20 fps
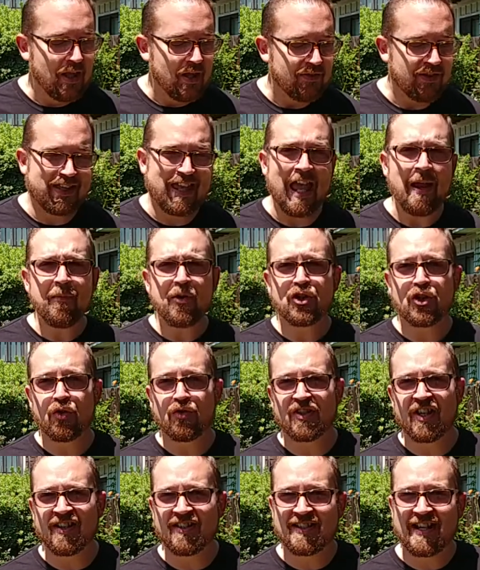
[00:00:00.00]
The camera
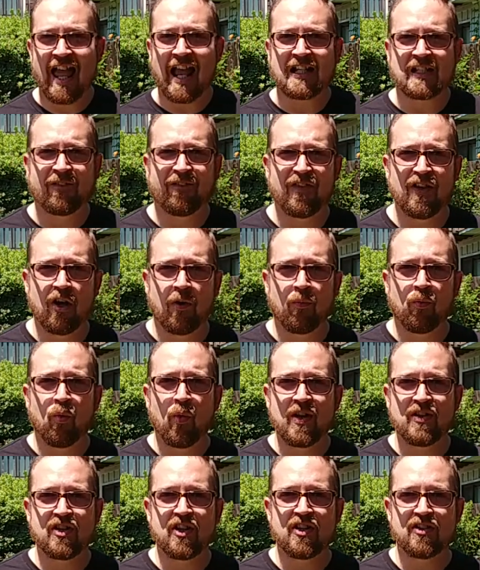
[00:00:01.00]
shoots Instax film,
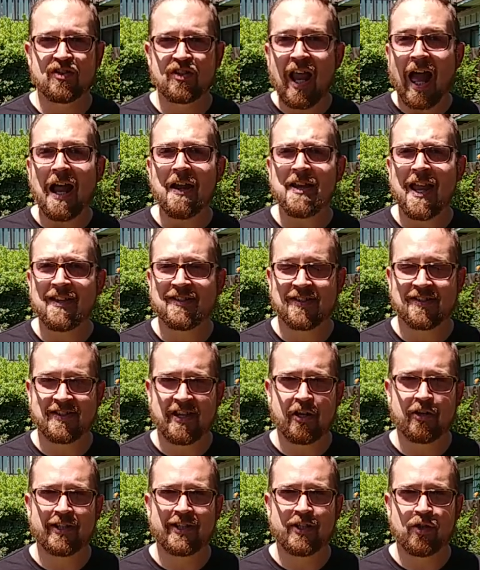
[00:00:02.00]
which is not
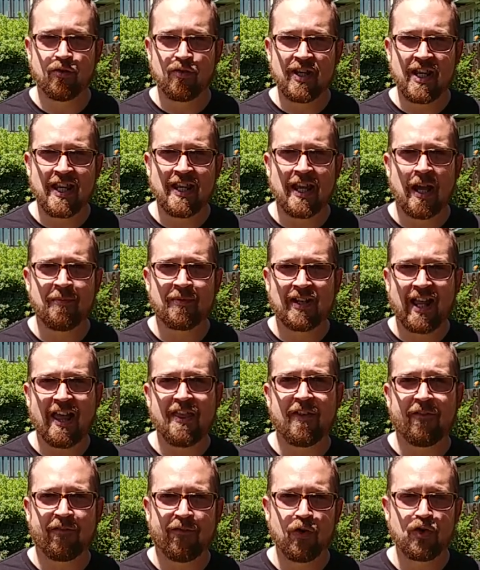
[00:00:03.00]
necessarily unique. I'm
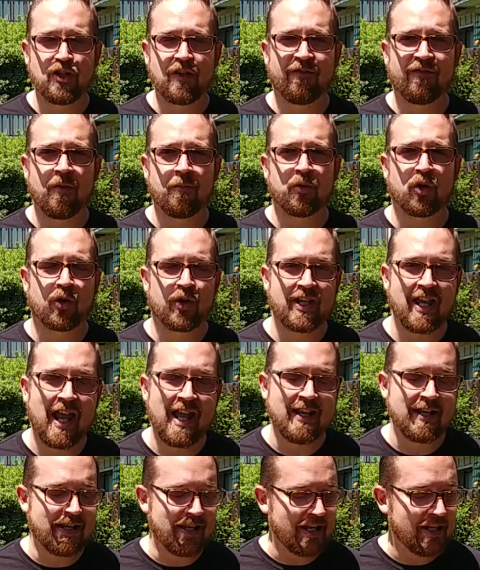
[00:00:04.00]
glad that Fujifilm
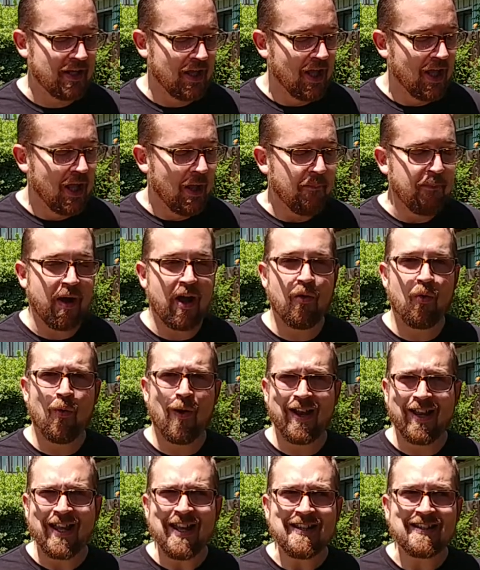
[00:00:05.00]
created it, but
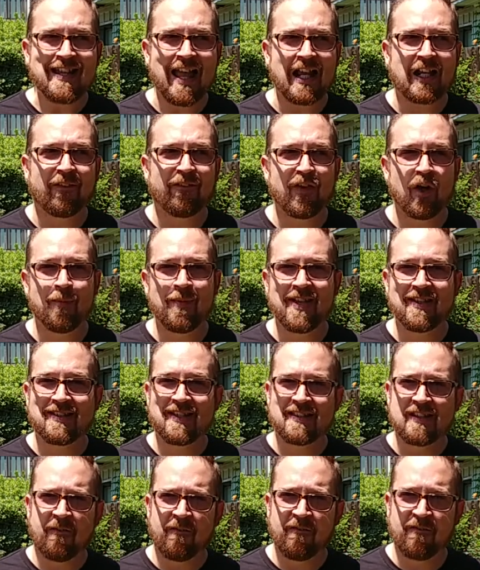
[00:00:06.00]
what Instax film is
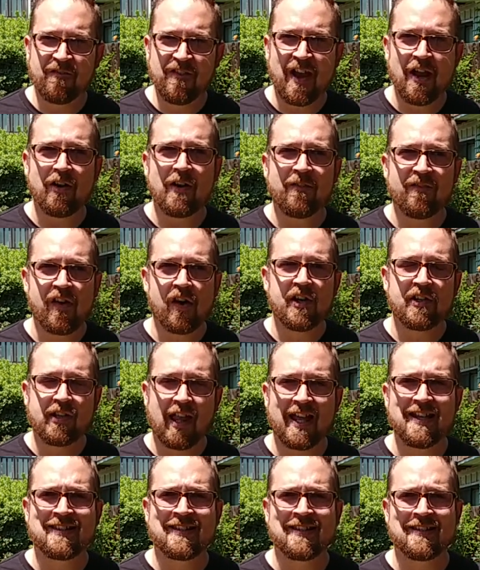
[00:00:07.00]
a very, very
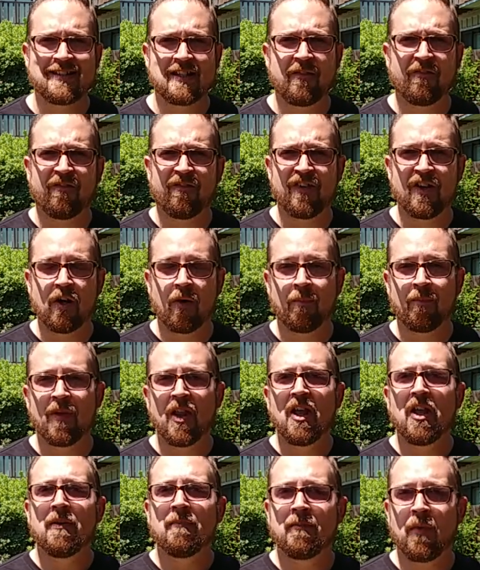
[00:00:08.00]
light sensitive film.
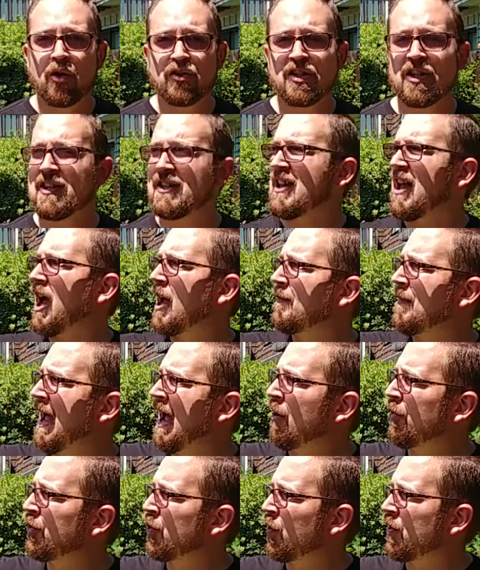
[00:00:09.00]
Most of the time,
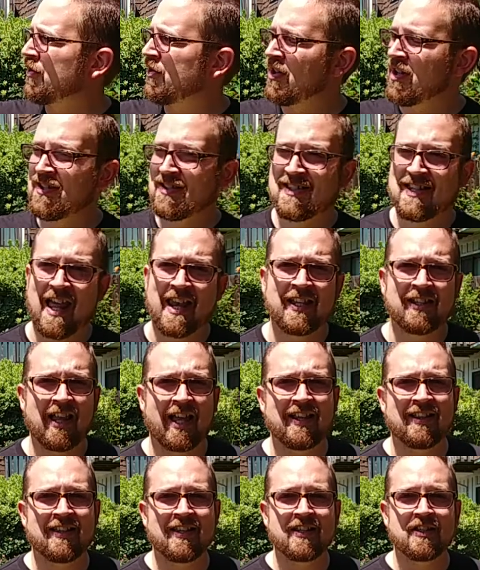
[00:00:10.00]
outdoors in a setting
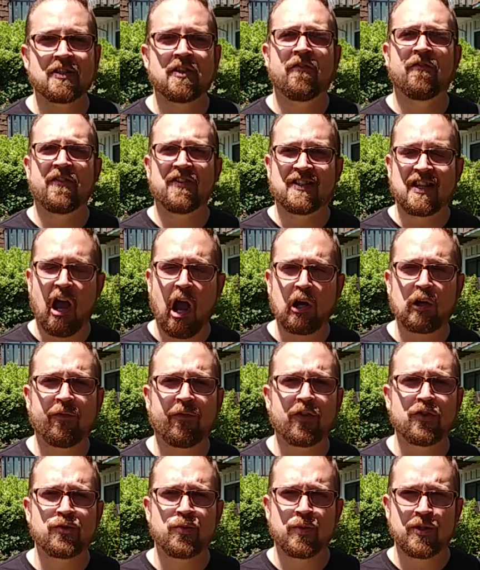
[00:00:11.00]
like this,
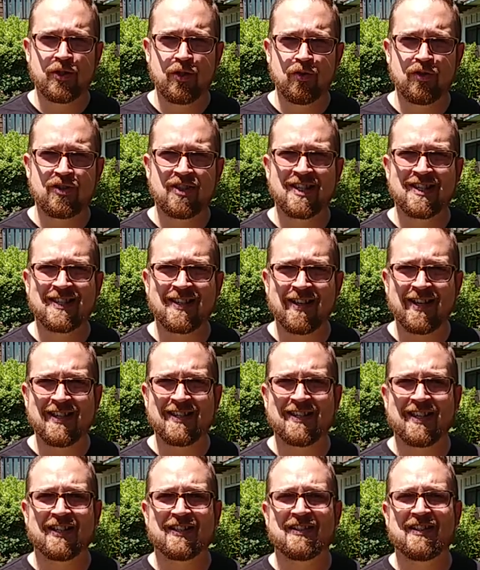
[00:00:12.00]
photographers would use the Sunny
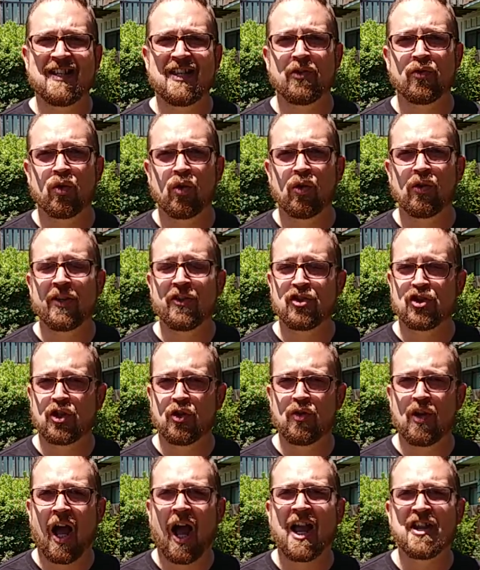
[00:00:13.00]
16 rule and
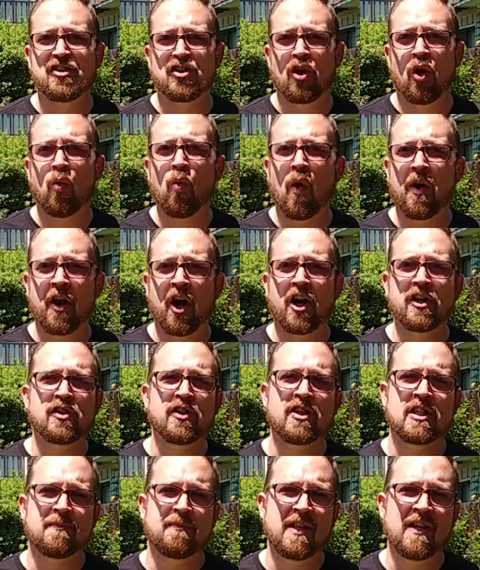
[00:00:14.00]
shoot ISO
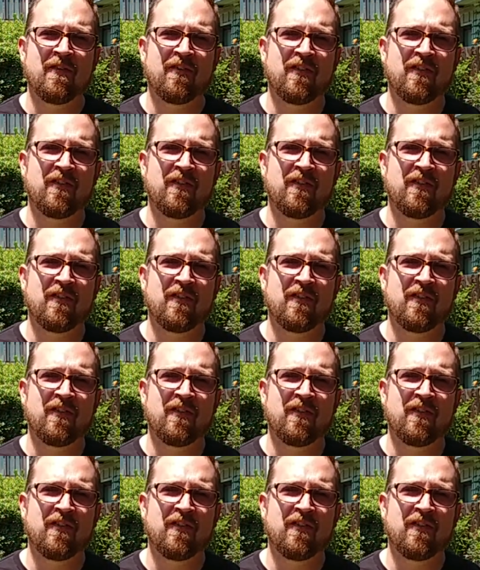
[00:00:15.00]
100 speed